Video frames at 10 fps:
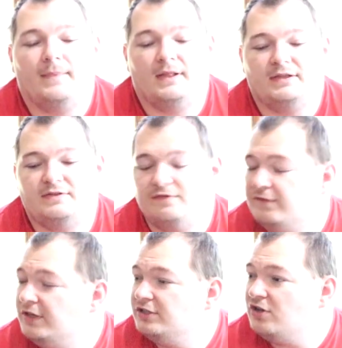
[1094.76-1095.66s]
let's
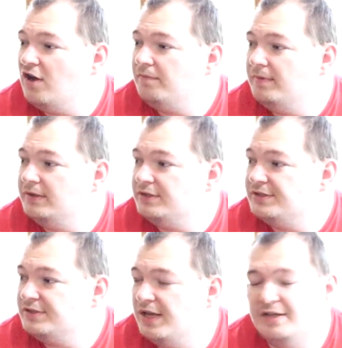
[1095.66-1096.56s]
finish off, but
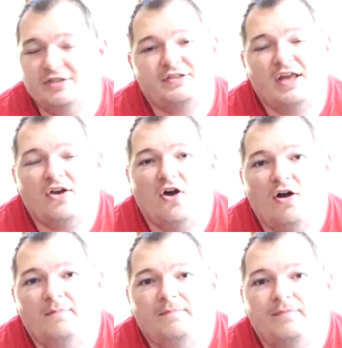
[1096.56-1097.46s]
just stay
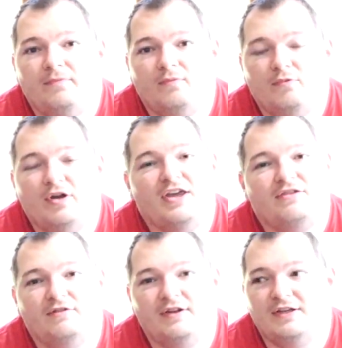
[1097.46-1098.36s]
calm. We'll get
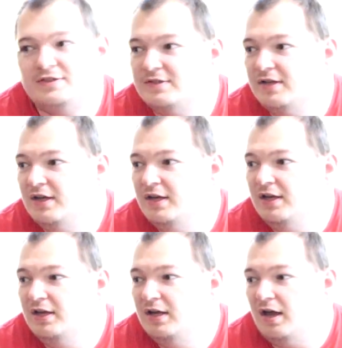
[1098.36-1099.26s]
through this.
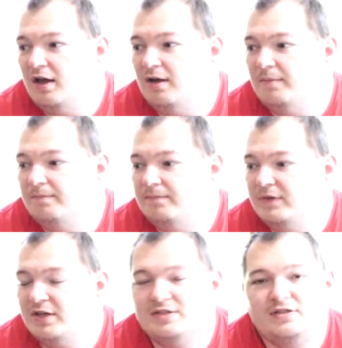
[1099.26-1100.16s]

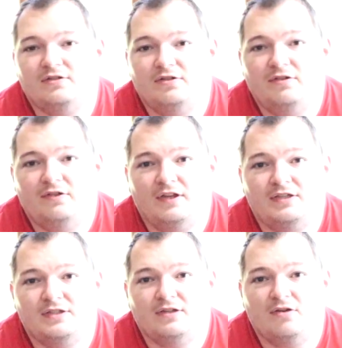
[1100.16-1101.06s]
You can still do
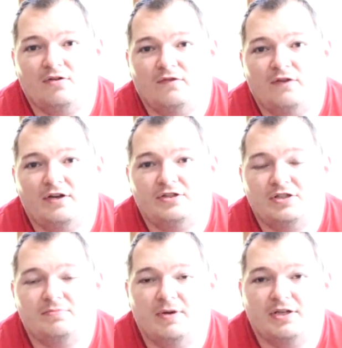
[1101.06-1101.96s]
things in local friends.
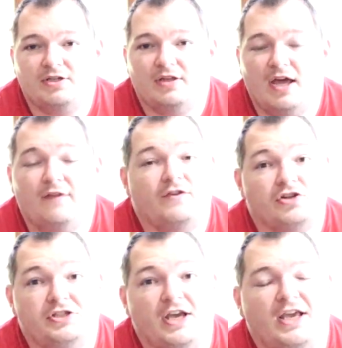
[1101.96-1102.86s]
Just make sure that if you're
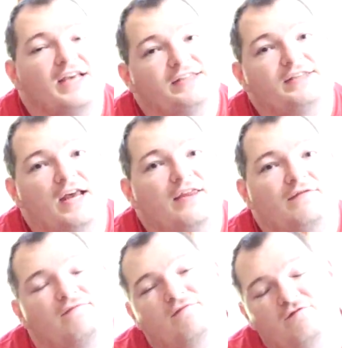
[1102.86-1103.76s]
sick, stay
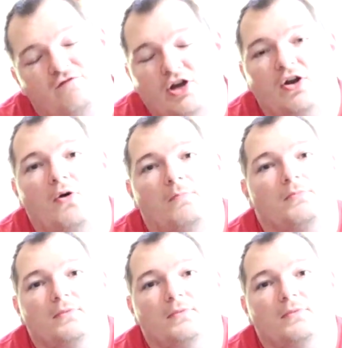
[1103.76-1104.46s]
freaking home.